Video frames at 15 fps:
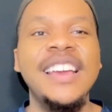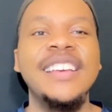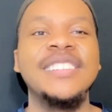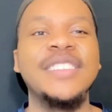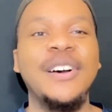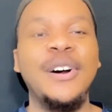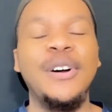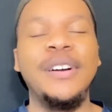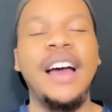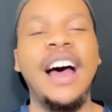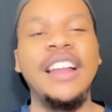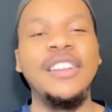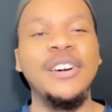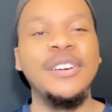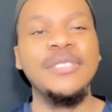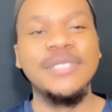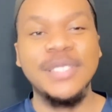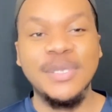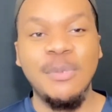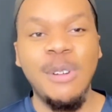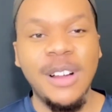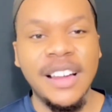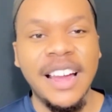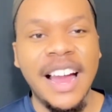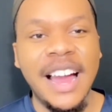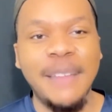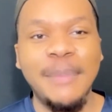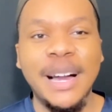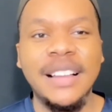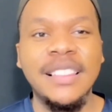So I know there was one guy
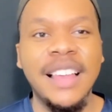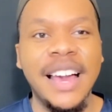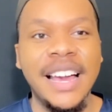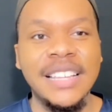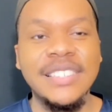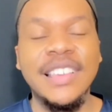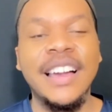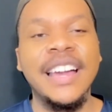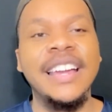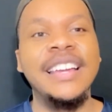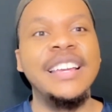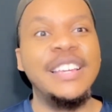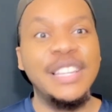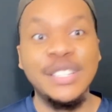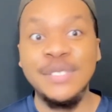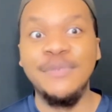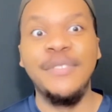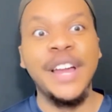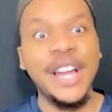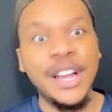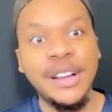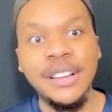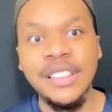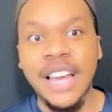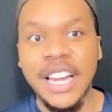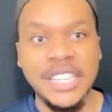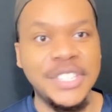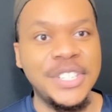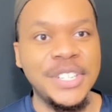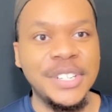in my class, like, he's very
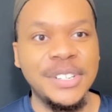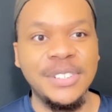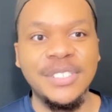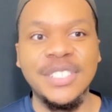like chill,